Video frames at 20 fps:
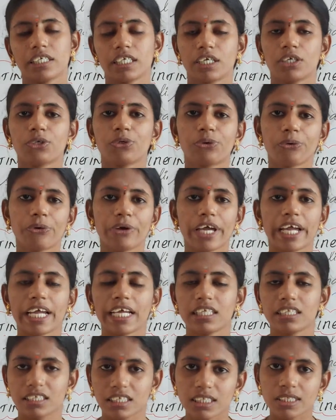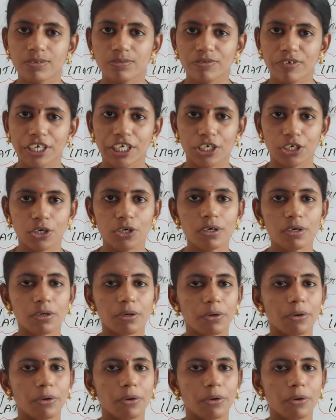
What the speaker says: Here today in this video,